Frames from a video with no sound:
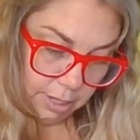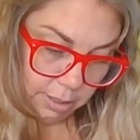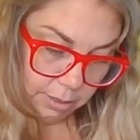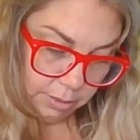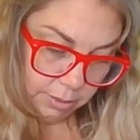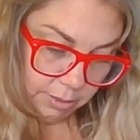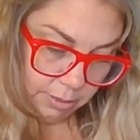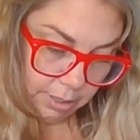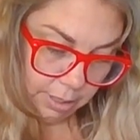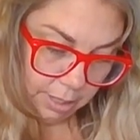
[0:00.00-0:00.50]
and
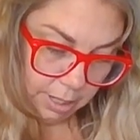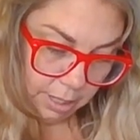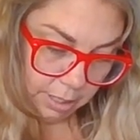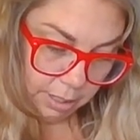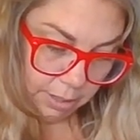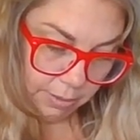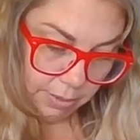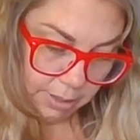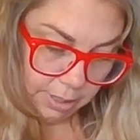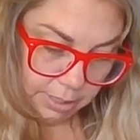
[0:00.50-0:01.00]
I'll do the
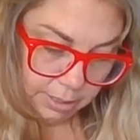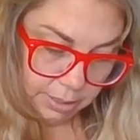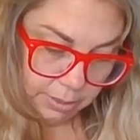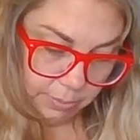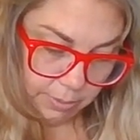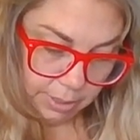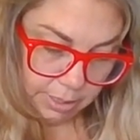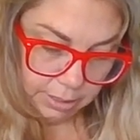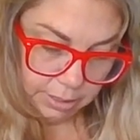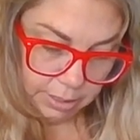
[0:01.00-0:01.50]
yellow in this
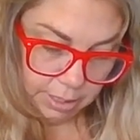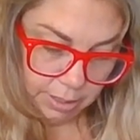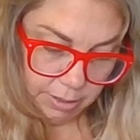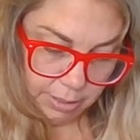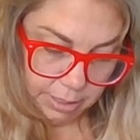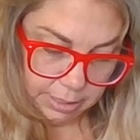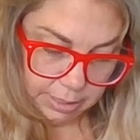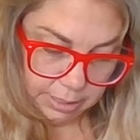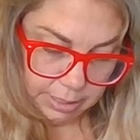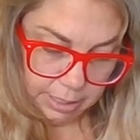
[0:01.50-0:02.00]
one so
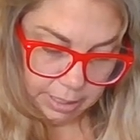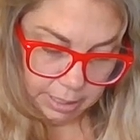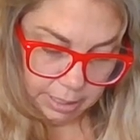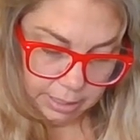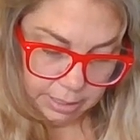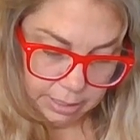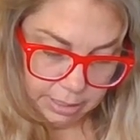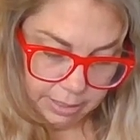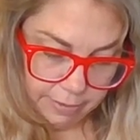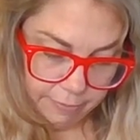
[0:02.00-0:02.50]
you can see the
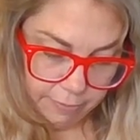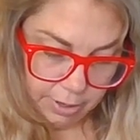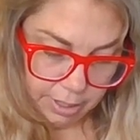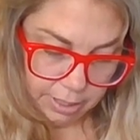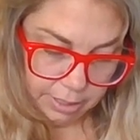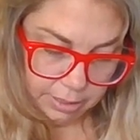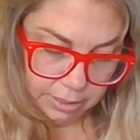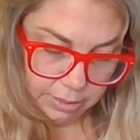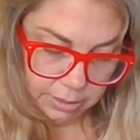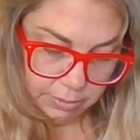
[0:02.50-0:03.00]

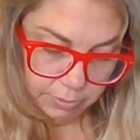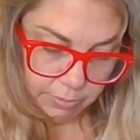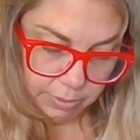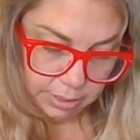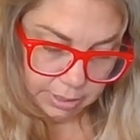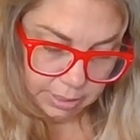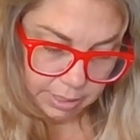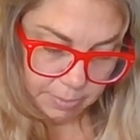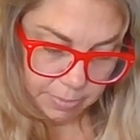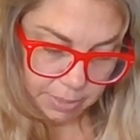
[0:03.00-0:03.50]
difference
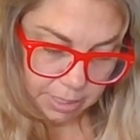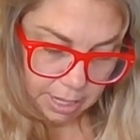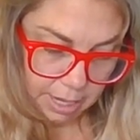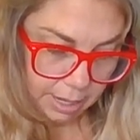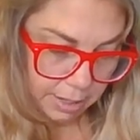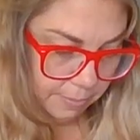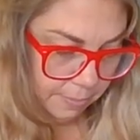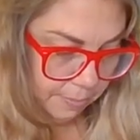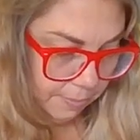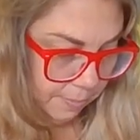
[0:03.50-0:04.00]
once I'm
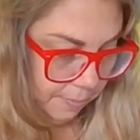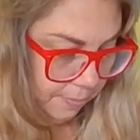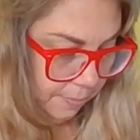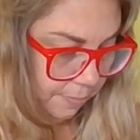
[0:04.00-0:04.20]
done.